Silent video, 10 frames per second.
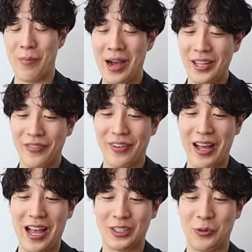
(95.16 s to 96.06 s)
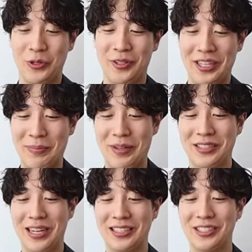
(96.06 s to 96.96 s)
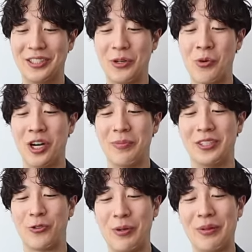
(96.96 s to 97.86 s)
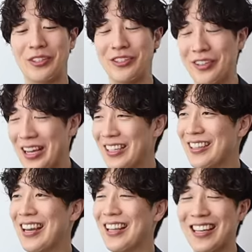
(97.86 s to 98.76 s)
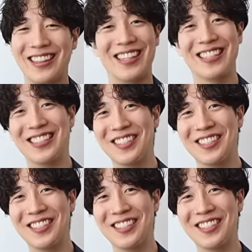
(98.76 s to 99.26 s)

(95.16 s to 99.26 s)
Mind if I ask what your name is? I need to know what I'll be screaming tonight. I like this.